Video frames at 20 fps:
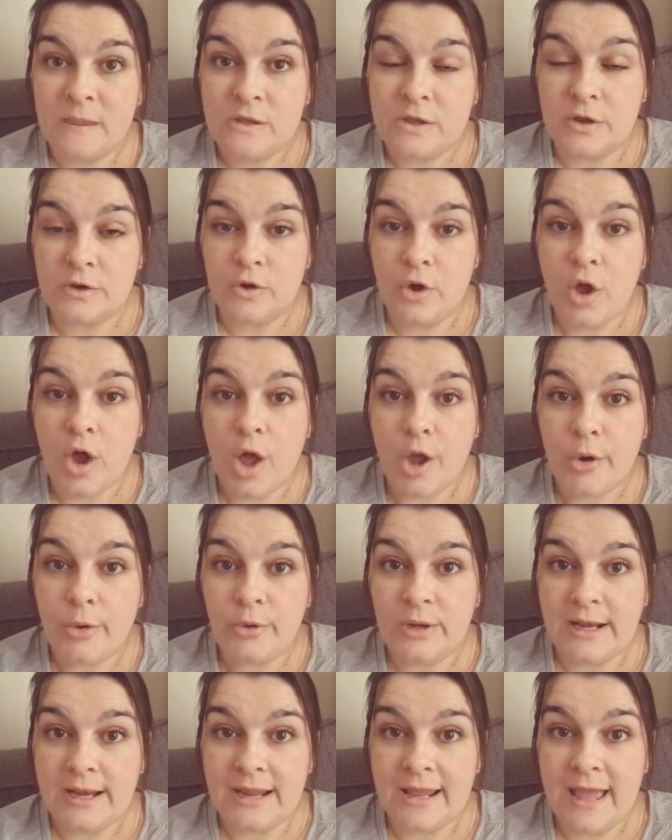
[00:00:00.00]
So not
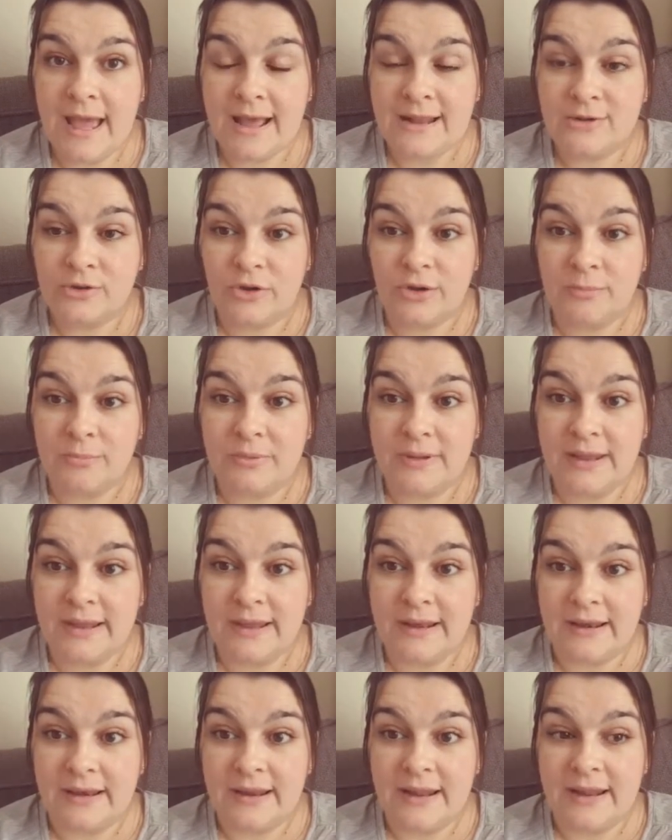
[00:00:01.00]
only had I
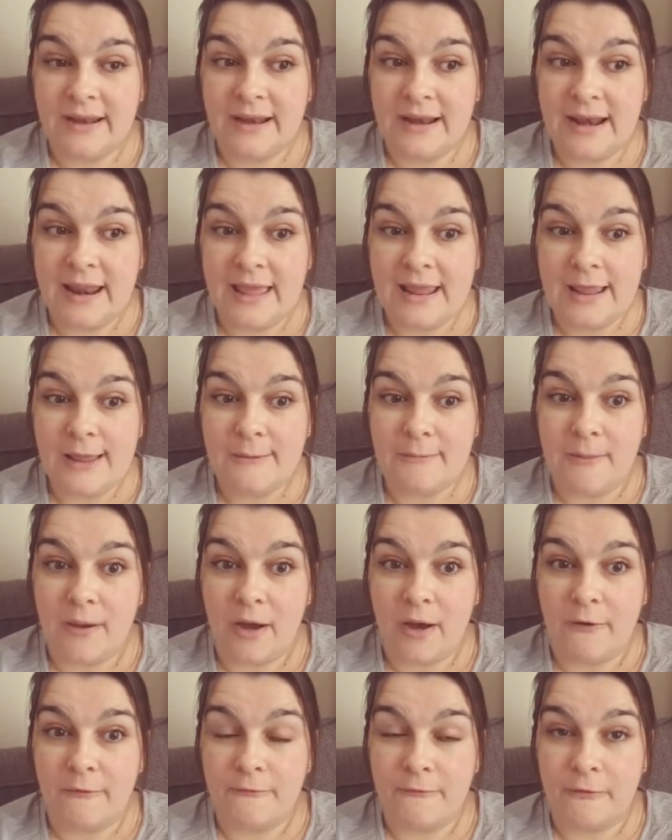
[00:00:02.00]
been in
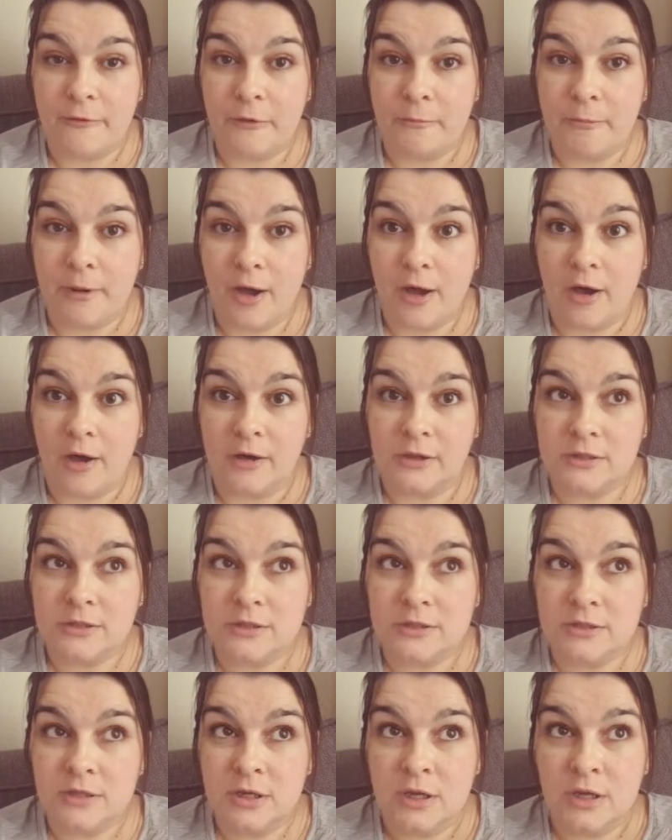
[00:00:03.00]
labour for the
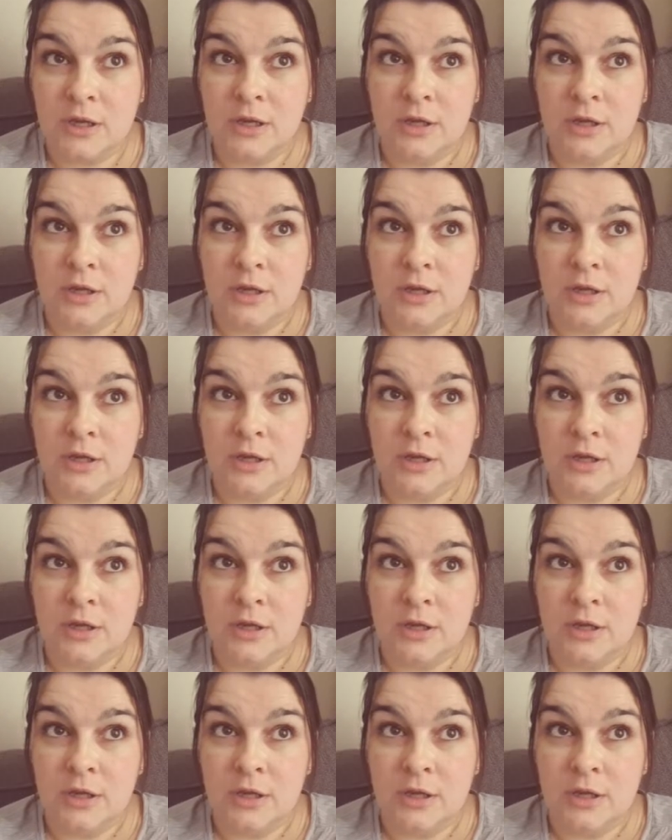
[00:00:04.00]
past